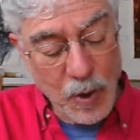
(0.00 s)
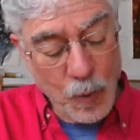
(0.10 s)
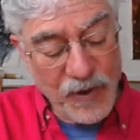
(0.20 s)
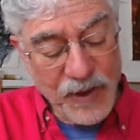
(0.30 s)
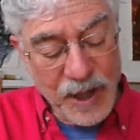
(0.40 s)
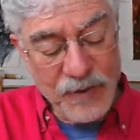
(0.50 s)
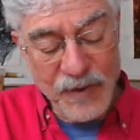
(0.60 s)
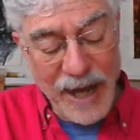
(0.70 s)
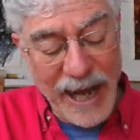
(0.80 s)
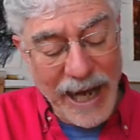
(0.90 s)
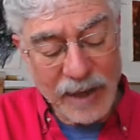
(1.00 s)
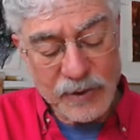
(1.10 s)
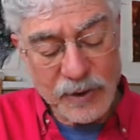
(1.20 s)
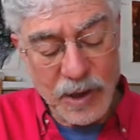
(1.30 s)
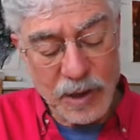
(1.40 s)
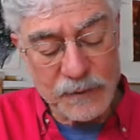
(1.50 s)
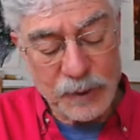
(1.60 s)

within the act of